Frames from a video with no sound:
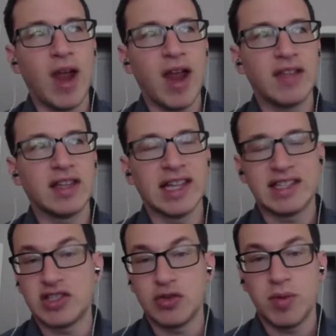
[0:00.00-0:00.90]
way that
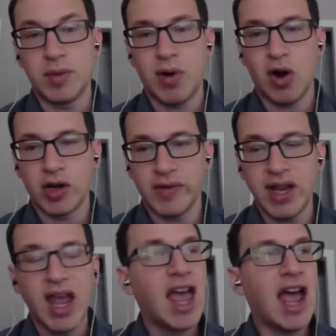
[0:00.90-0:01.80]
lets you be part of it.